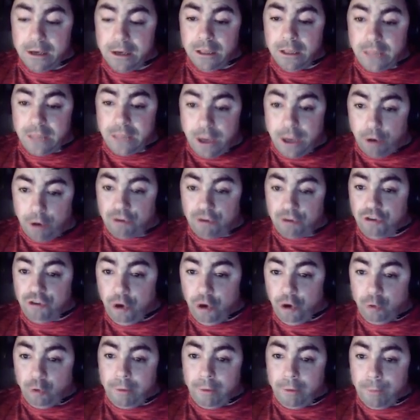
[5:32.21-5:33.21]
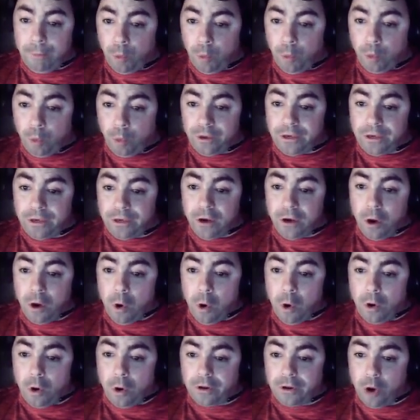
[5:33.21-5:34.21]
they are still reporting
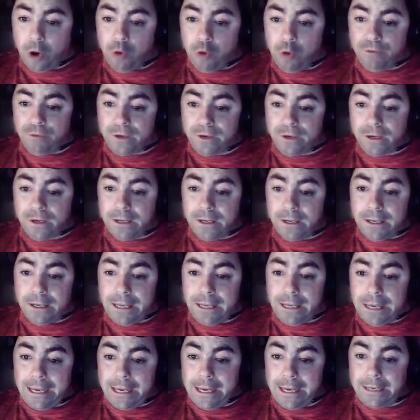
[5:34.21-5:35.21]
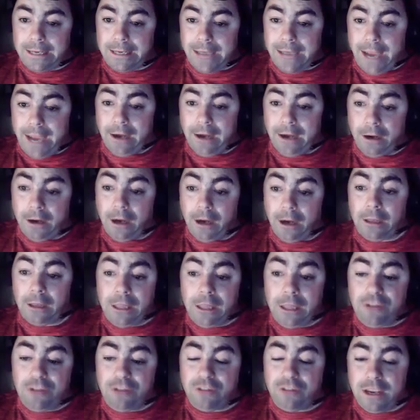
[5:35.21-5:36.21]
on COVID in Canada, at
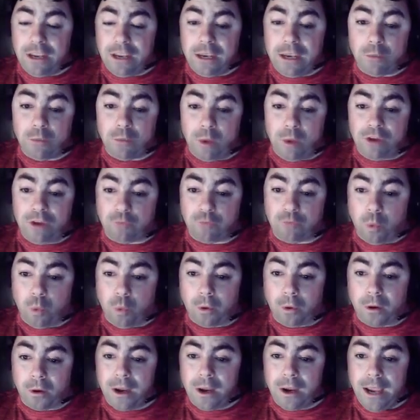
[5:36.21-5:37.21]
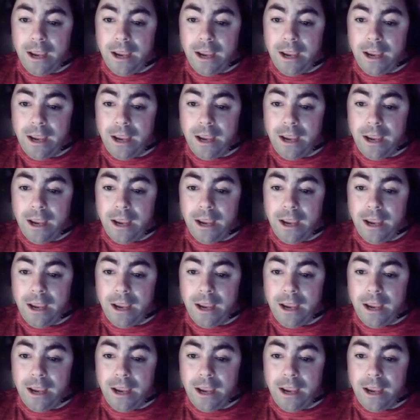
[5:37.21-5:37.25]
least in wastewater,